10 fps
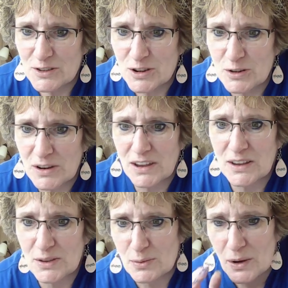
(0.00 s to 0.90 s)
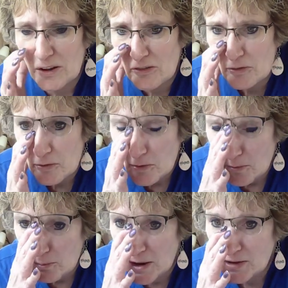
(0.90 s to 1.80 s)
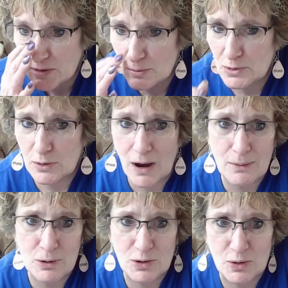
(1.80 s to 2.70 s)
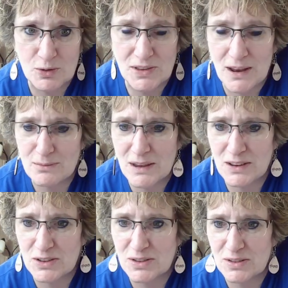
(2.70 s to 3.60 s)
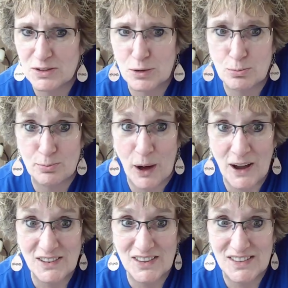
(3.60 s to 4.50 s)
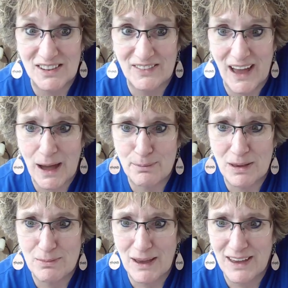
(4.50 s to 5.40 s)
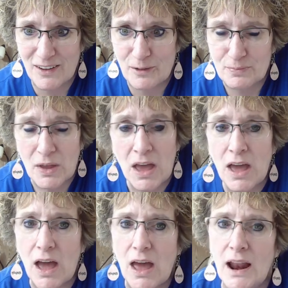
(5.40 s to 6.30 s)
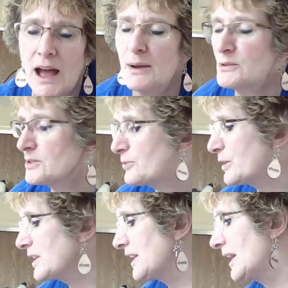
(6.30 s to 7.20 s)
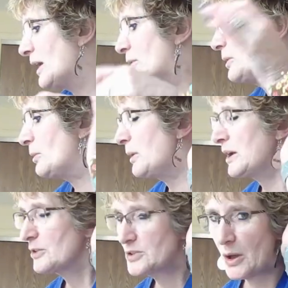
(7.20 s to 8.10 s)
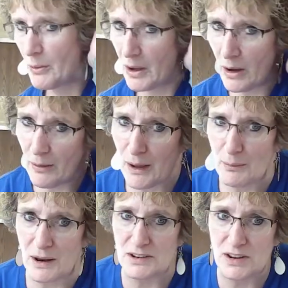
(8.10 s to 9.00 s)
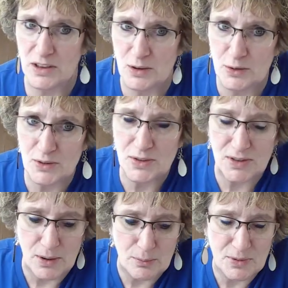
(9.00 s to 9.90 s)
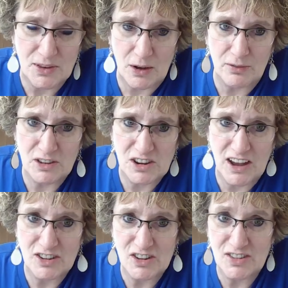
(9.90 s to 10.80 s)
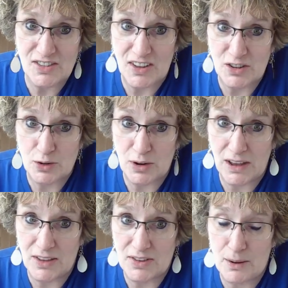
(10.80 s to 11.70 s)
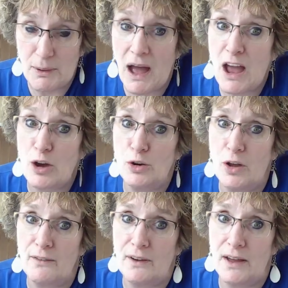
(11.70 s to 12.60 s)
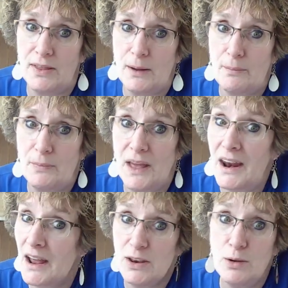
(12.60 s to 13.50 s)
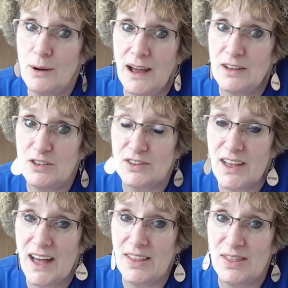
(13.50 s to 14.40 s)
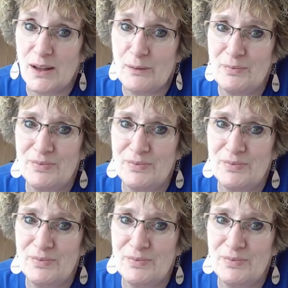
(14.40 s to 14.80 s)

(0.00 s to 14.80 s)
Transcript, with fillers: Judy is one of my subscribers who sent me two boxes of Happy Mail. And I was freaking out a week or so ago. I went to use some selvage edges that Judy had sent me. I could not find them. And I knew I had just had them.